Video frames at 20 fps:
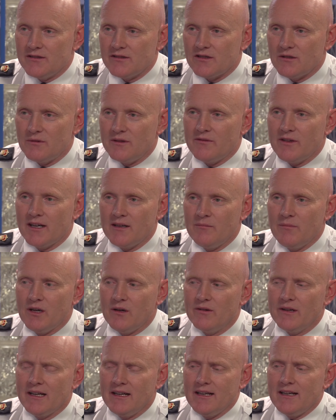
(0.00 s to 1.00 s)
So we've got
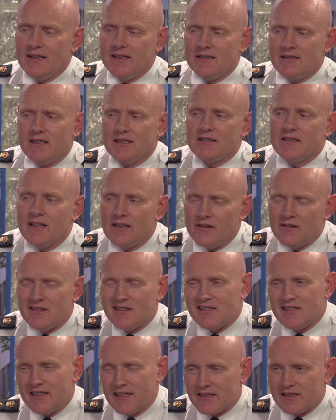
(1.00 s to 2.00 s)
about
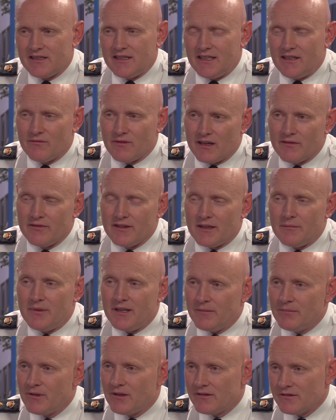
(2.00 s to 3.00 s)

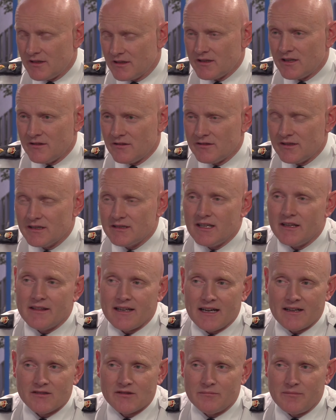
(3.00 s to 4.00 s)

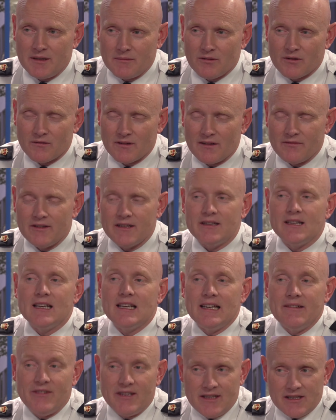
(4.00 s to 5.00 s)
660,000 people roughly that
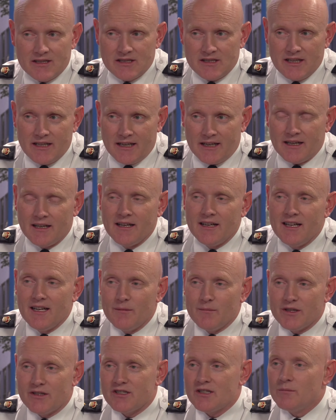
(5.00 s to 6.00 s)
live in the city,
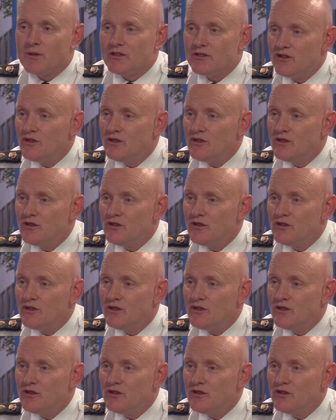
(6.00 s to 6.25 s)
but there's about